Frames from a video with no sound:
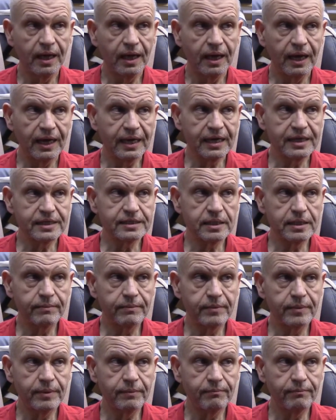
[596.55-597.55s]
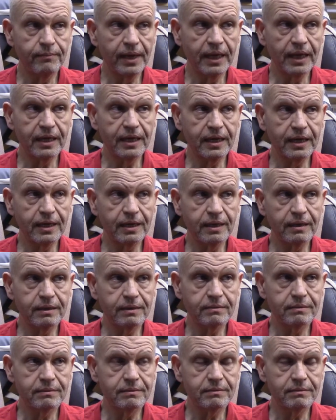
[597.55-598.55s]
I guess I'm making
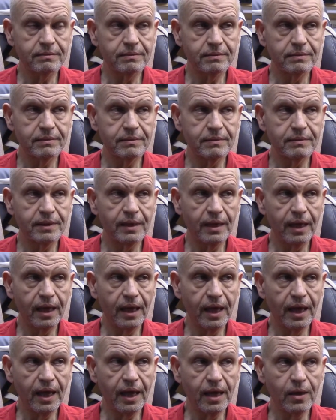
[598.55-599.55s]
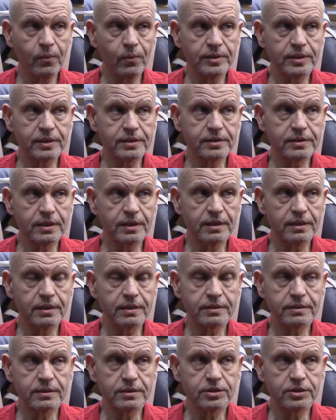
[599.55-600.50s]
hay when the sun doesn't